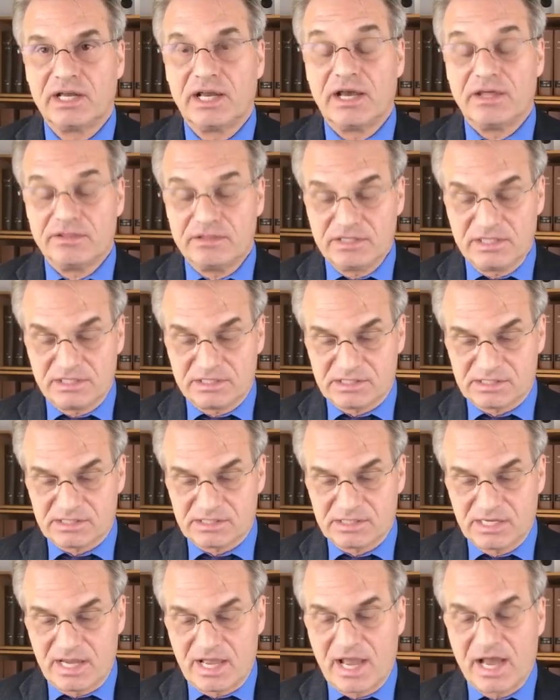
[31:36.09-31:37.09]
And
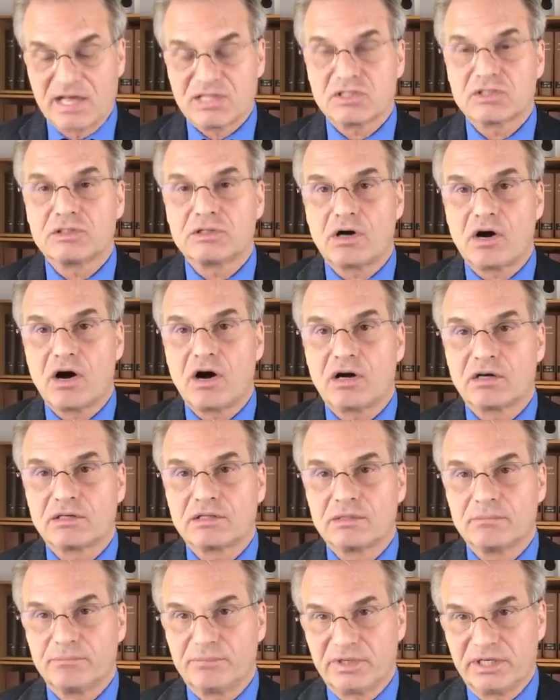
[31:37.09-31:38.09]
this has
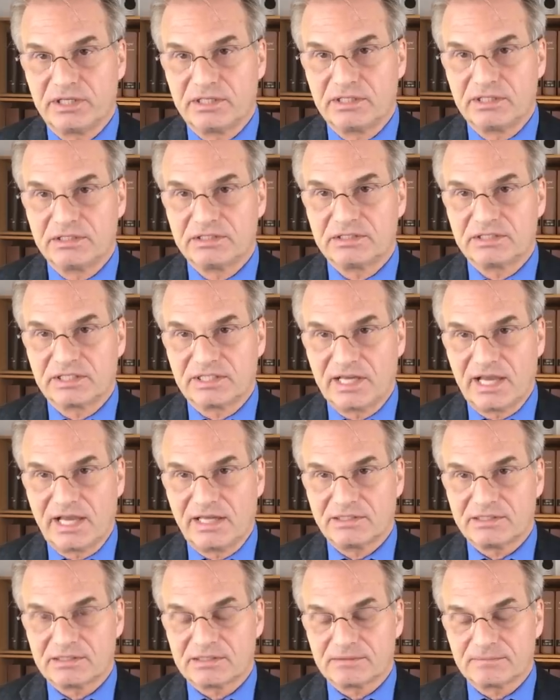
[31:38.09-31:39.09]
long been the
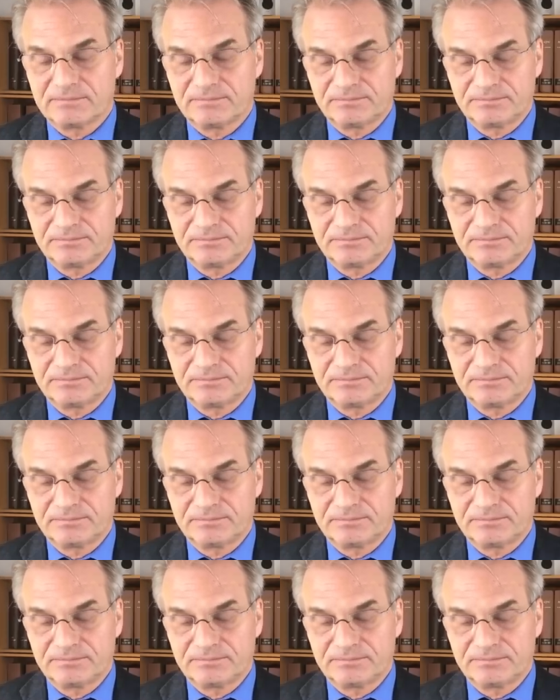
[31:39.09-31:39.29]
case.